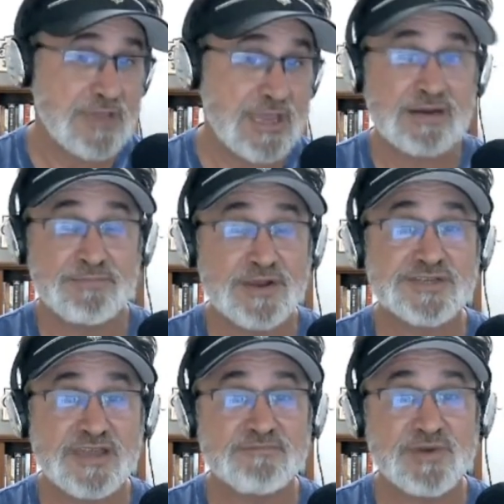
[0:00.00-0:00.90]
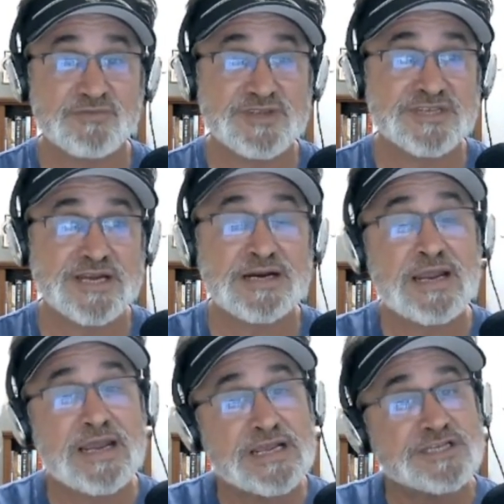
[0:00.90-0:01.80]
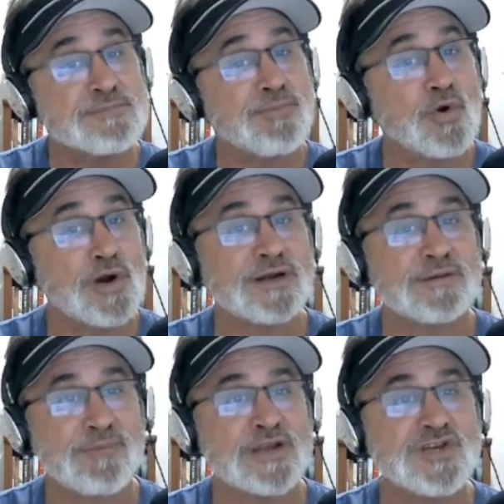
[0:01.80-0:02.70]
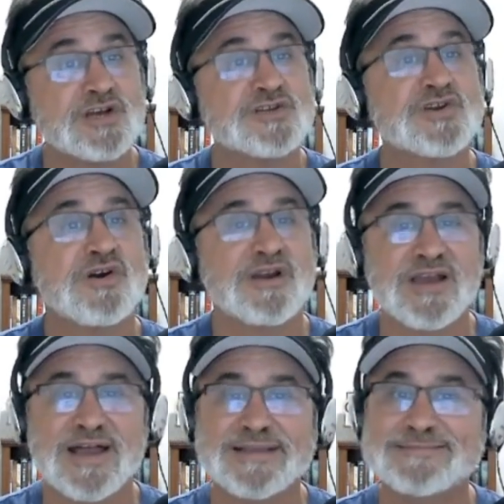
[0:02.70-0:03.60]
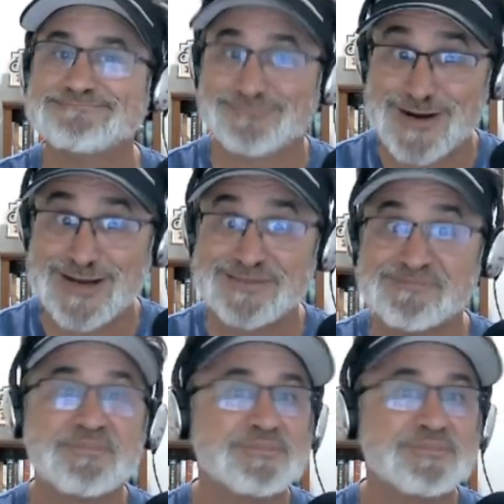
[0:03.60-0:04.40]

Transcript: And appears to have moved to center. It's important. Bryce Young, shorter guy, right?